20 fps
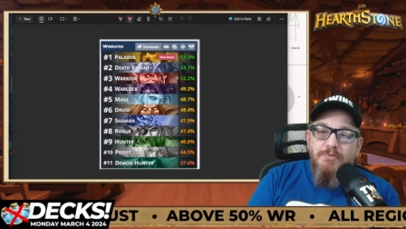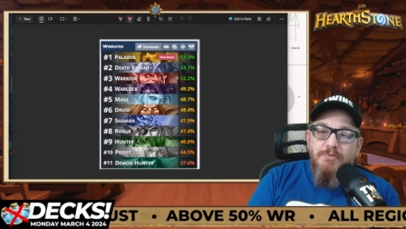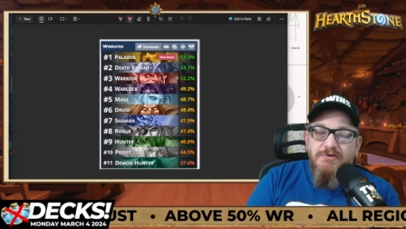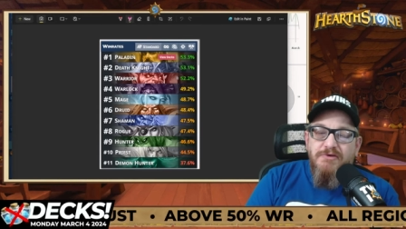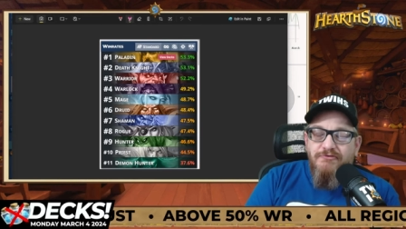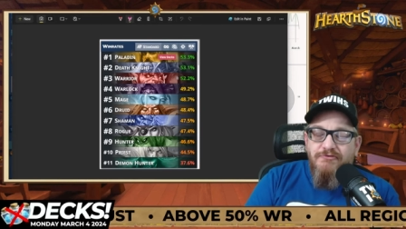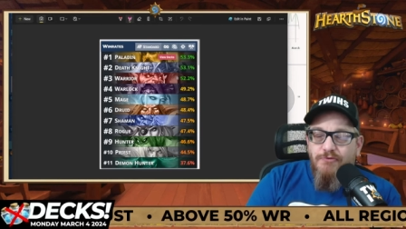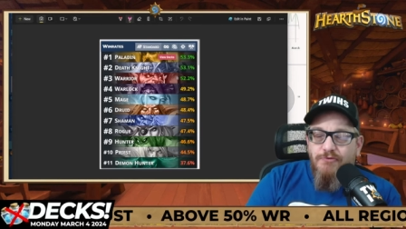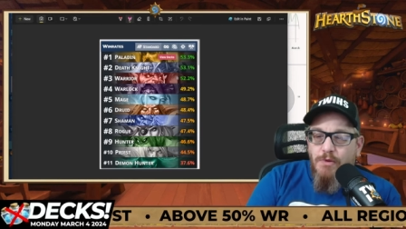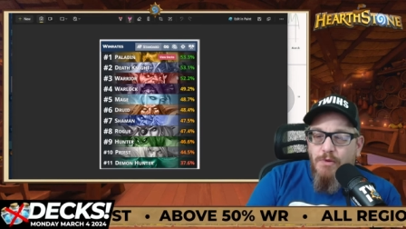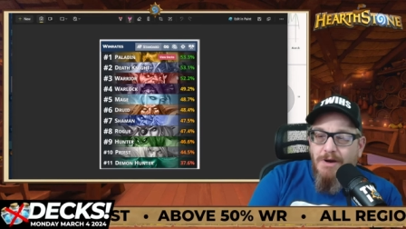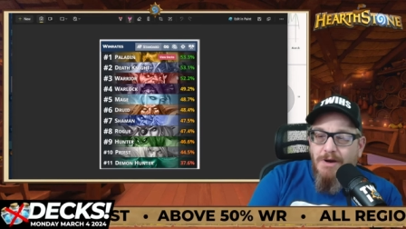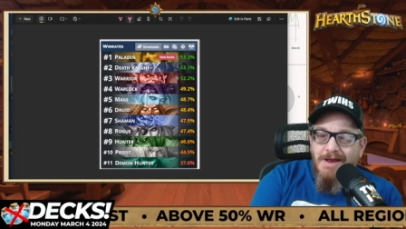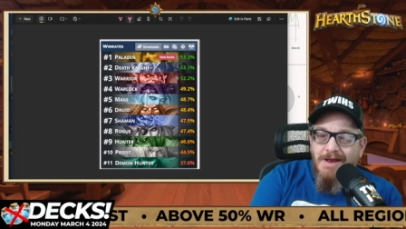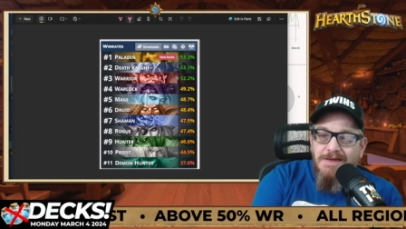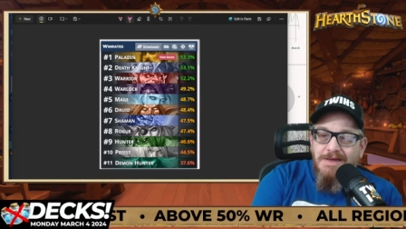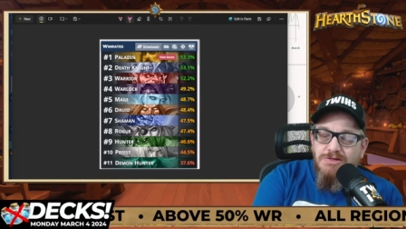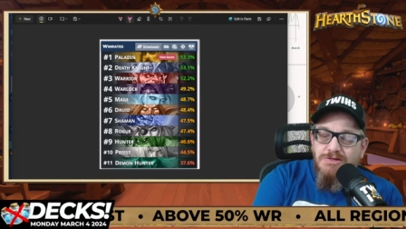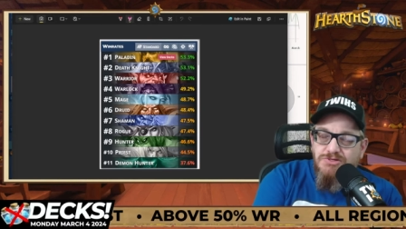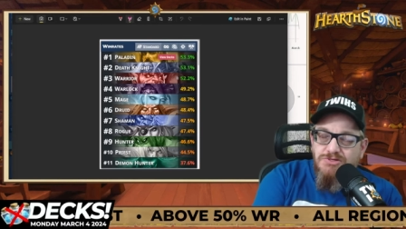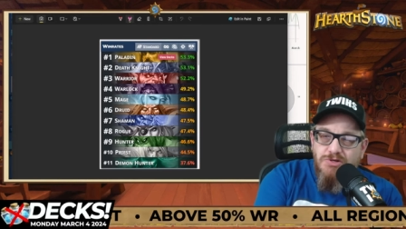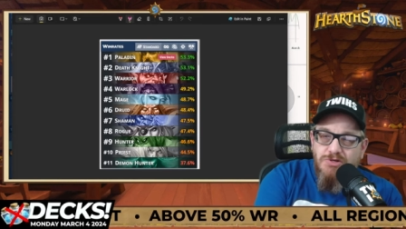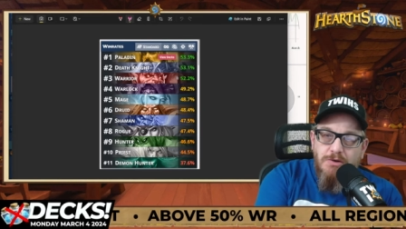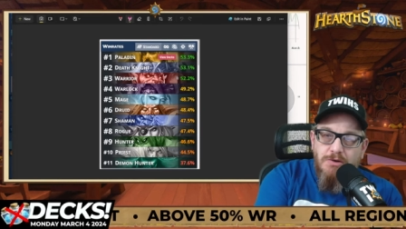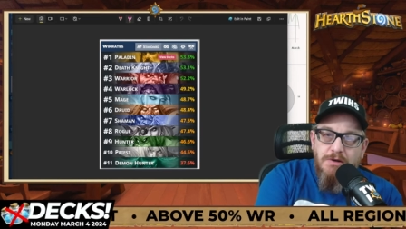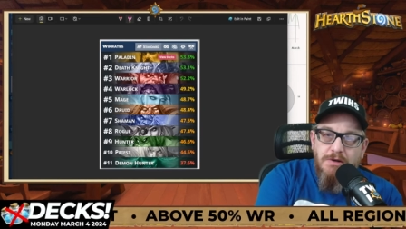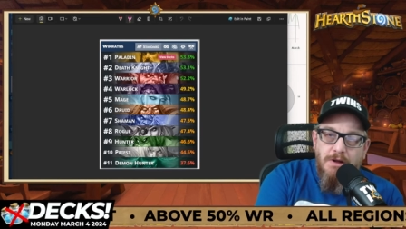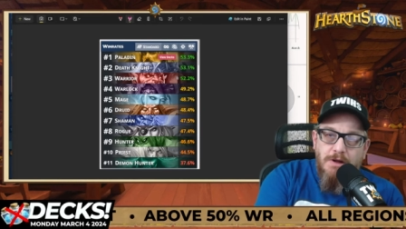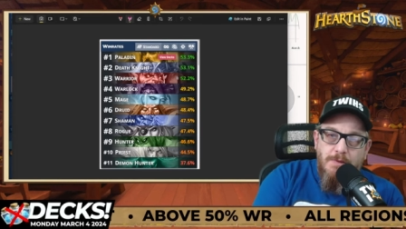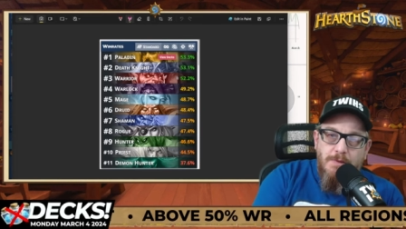Before I get
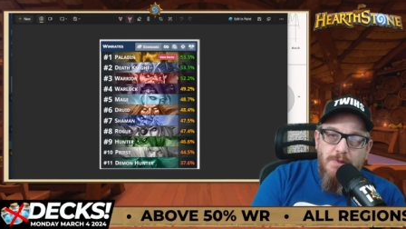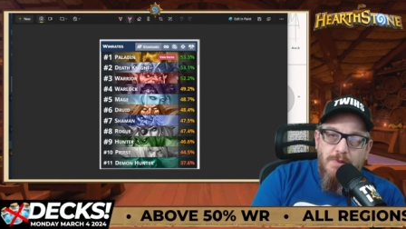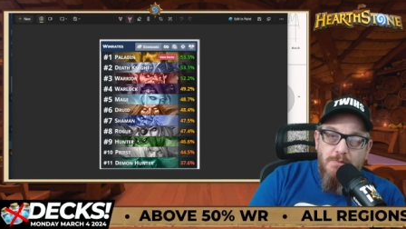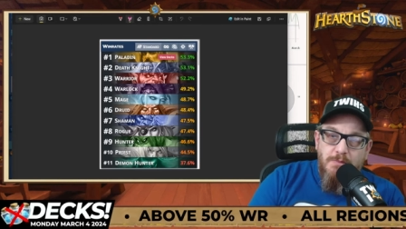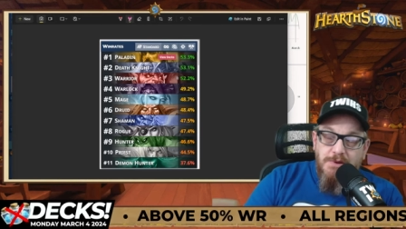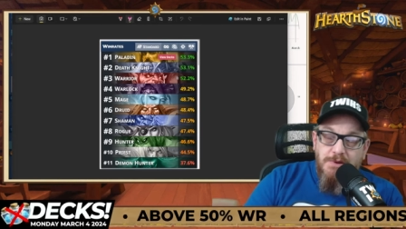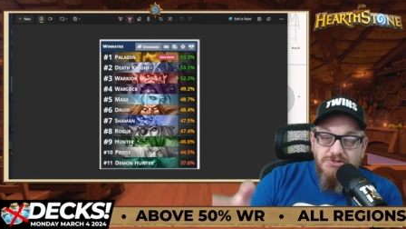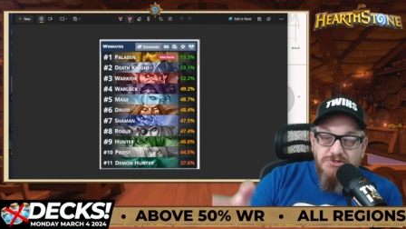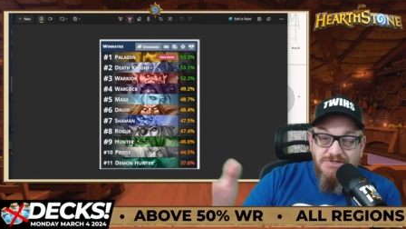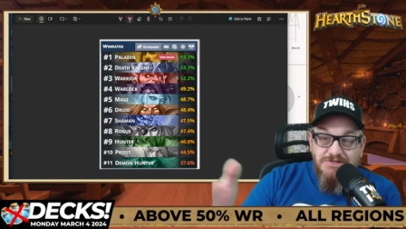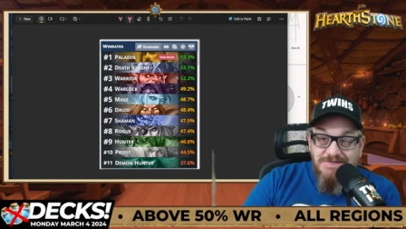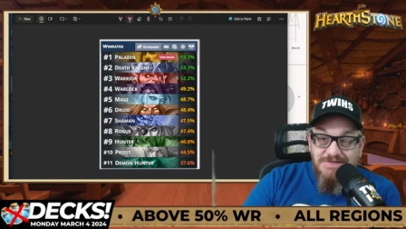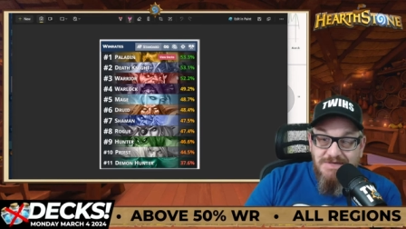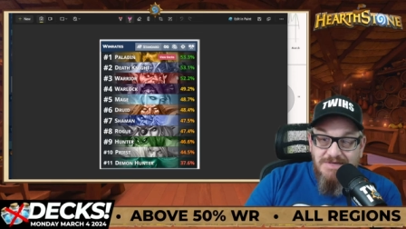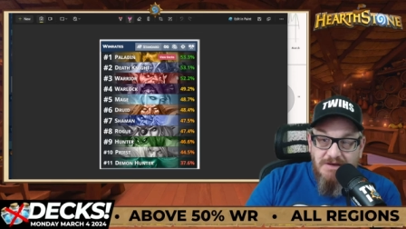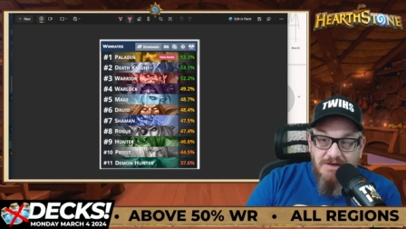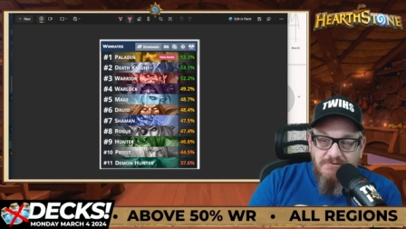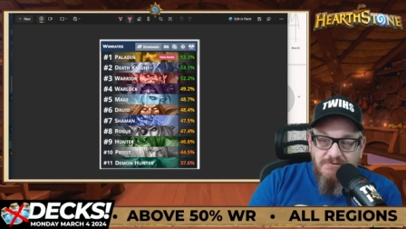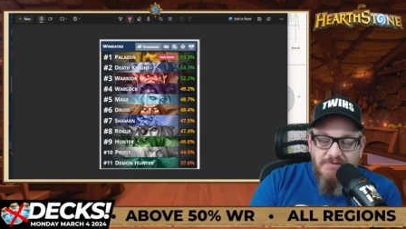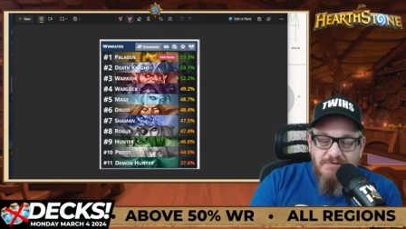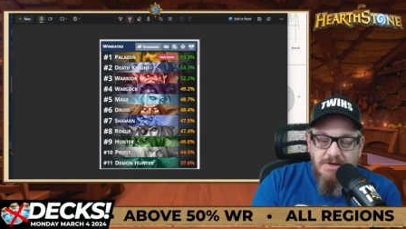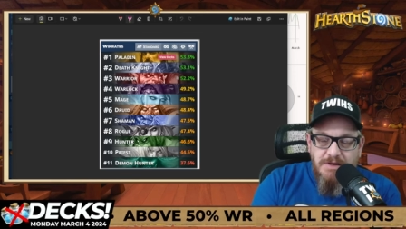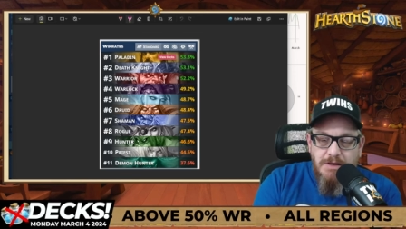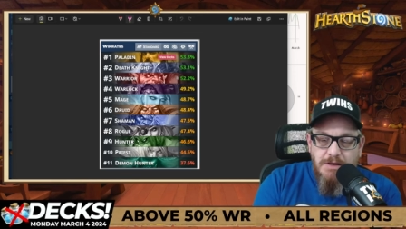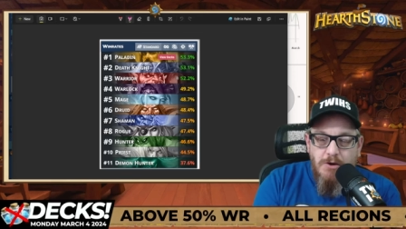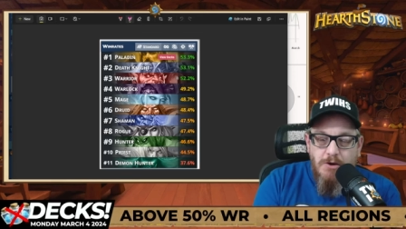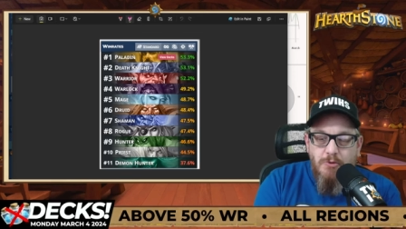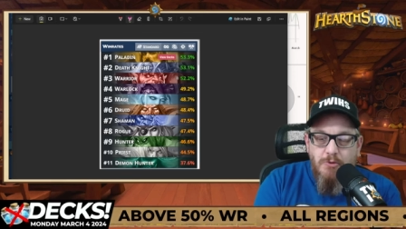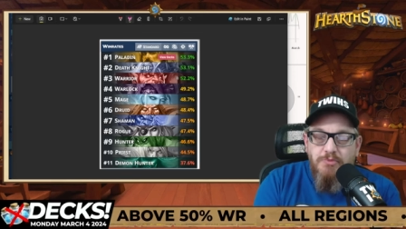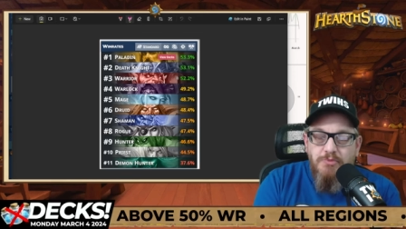started on the budgets deck
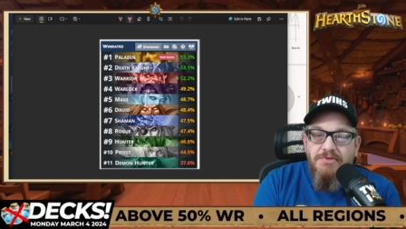video,